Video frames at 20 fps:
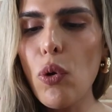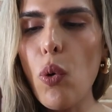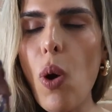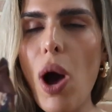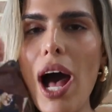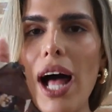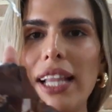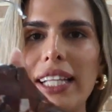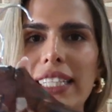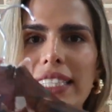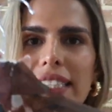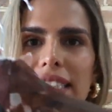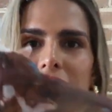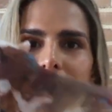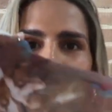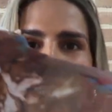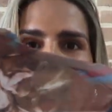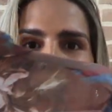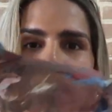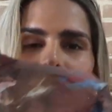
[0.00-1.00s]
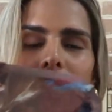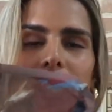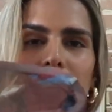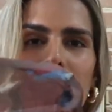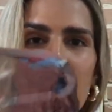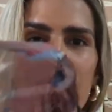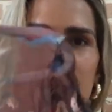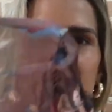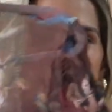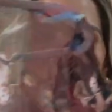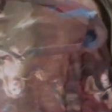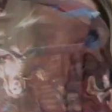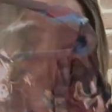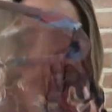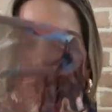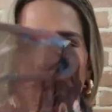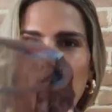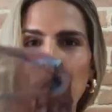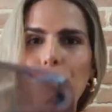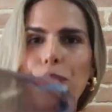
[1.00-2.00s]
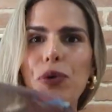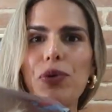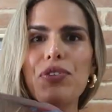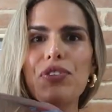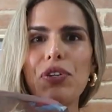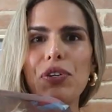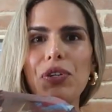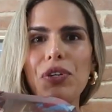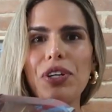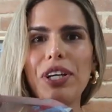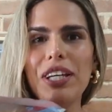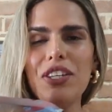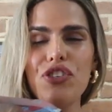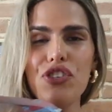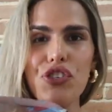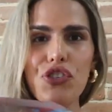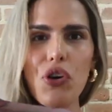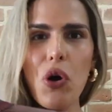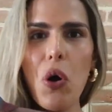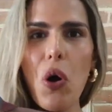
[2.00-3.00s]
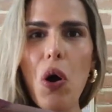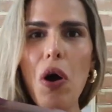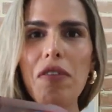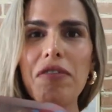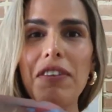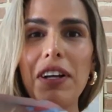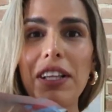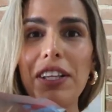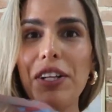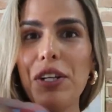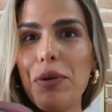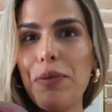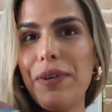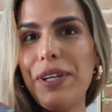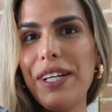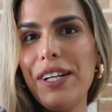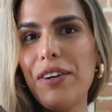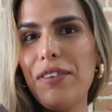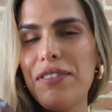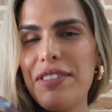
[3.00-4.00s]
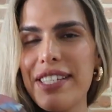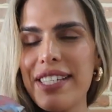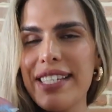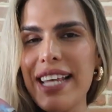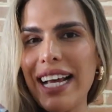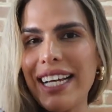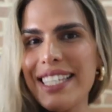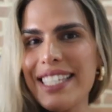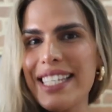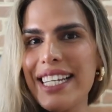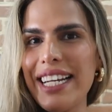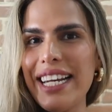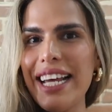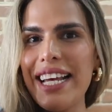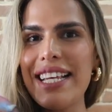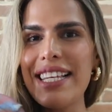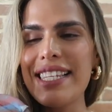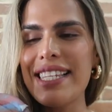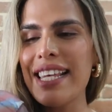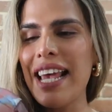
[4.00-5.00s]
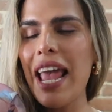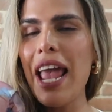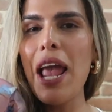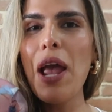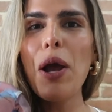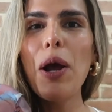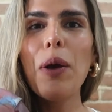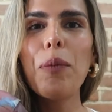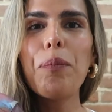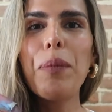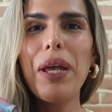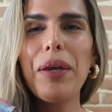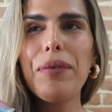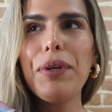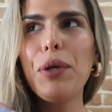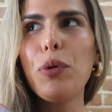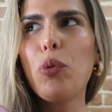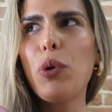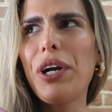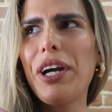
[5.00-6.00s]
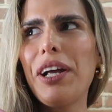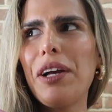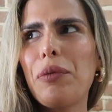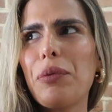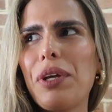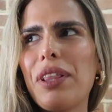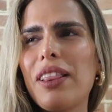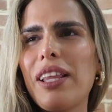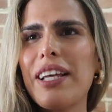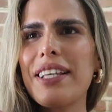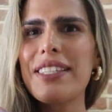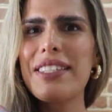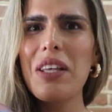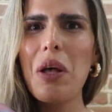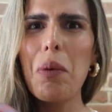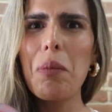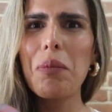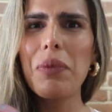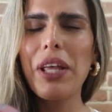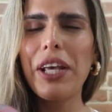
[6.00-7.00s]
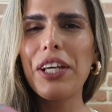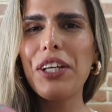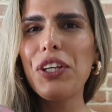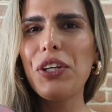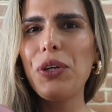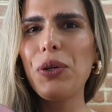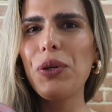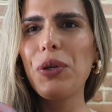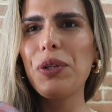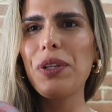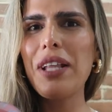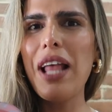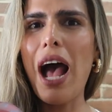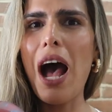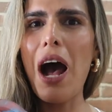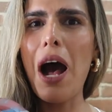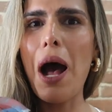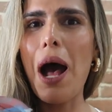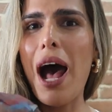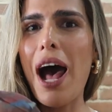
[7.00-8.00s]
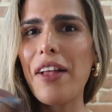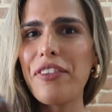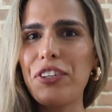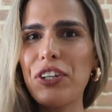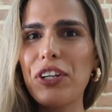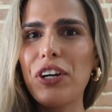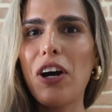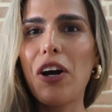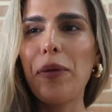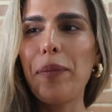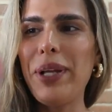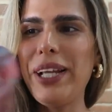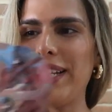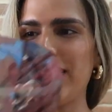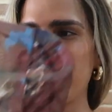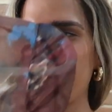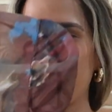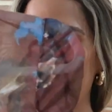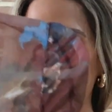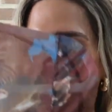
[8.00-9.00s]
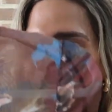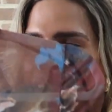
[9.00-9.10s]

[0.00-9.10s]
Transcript: quality, see-through, so you can show off a little bit of sexiness. Maybe wear it with like some like cute undergarments,